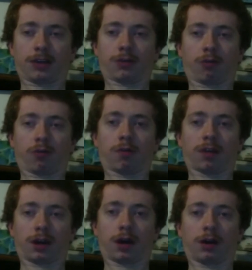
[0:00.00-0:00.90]
They're sort of
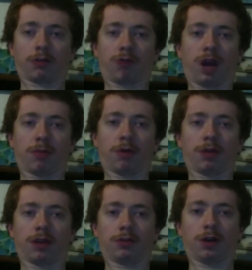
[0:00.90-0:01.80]
like a rainbow,
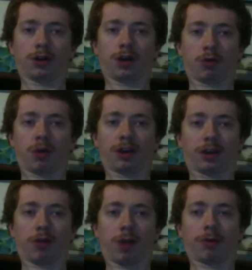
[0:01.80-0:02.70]
that not quite like
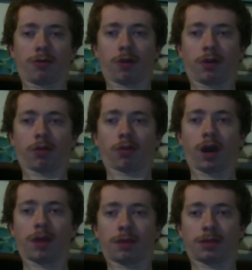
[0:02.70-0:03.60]
a rainbow you see in the
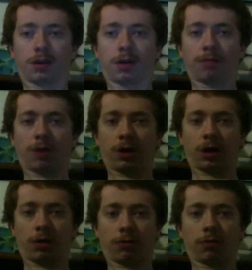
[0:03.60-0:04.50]
sky, but they're very
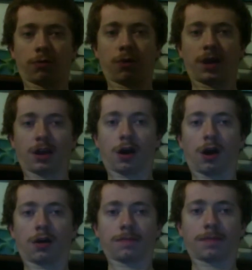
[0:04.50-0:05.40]
colorful the way they
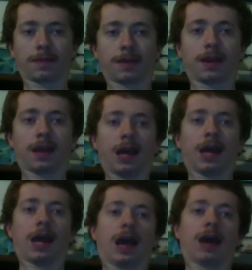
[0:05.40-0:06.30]
are.
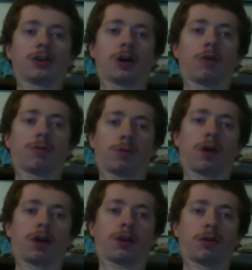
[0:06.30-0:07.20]
And
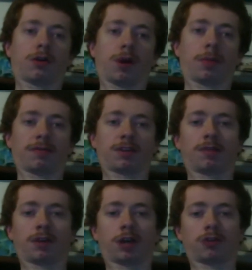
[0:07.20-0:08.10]
overall, I think I would probably have to give
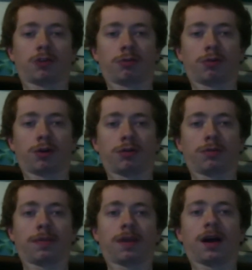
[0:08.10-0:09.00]
the country of Peru
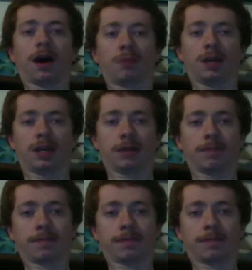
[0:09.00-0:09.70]
a B.